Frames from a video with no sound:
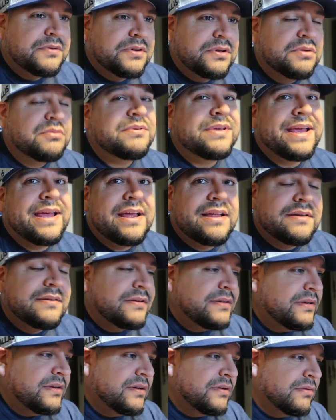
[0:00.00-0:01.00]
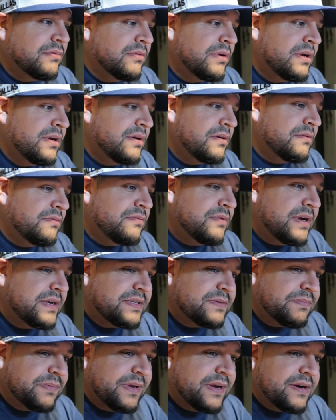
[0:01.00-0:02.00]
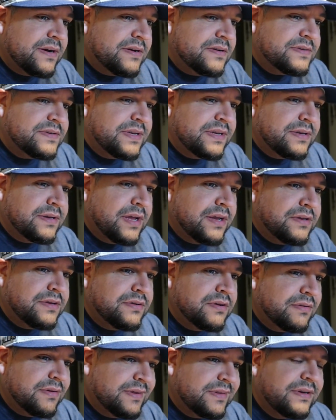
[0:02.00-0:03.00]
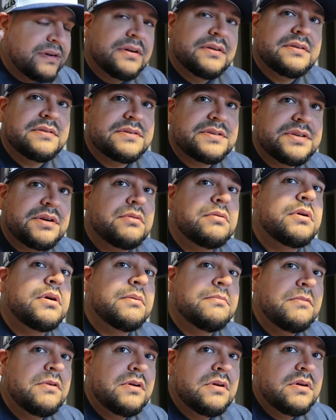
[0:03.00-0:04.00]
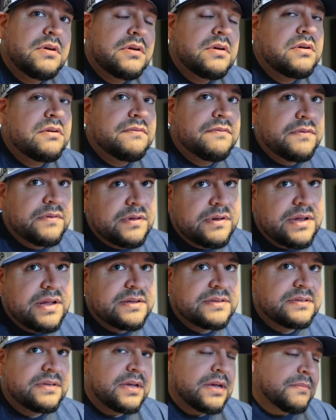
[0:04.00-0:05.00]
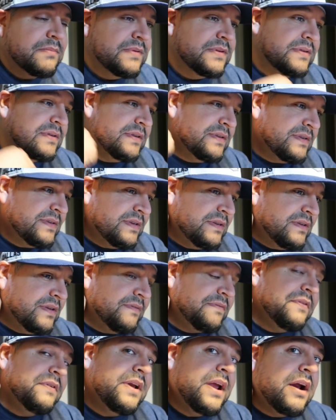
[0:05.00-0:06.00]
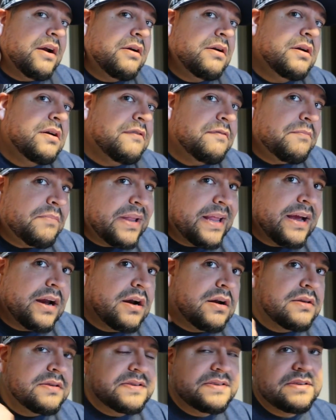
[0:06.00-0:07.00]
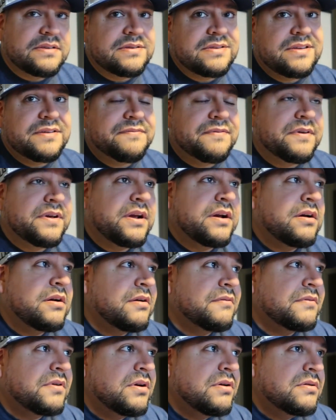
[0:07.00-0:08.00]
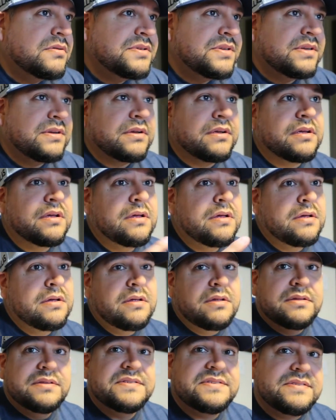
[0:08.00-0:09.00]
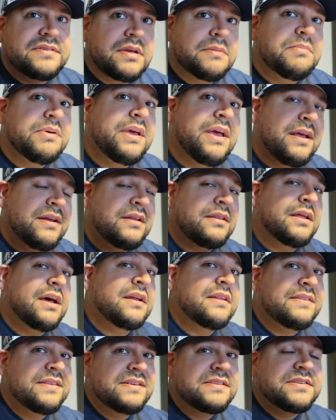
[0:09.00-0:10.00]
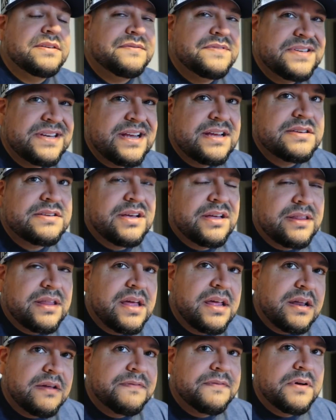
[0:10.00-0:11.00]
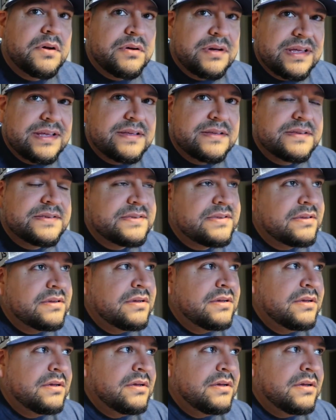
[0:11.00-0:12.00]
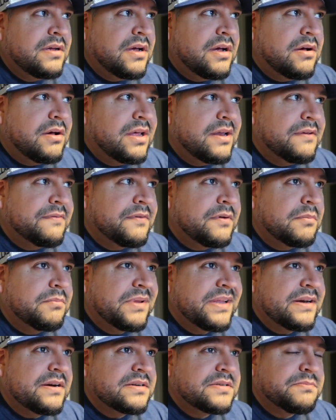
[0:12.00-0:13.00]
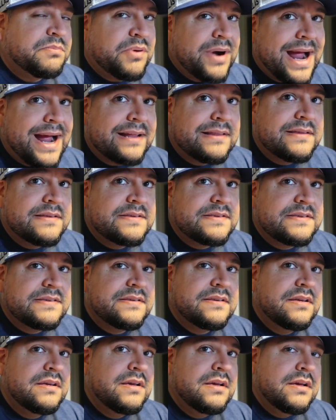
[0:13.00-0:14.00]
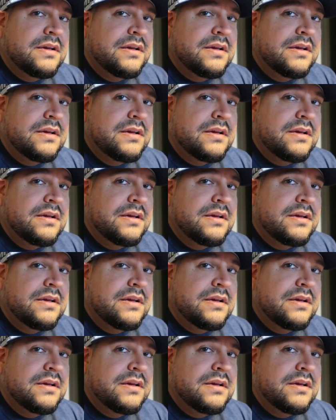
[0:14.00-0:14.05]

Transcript: where you can, you know, rest players and you know that they're going to show up for the next game. This is a different era of player. This is a different era of coaching, the CBA, and a lot of things have changed how the NFL is, how NFL players practice,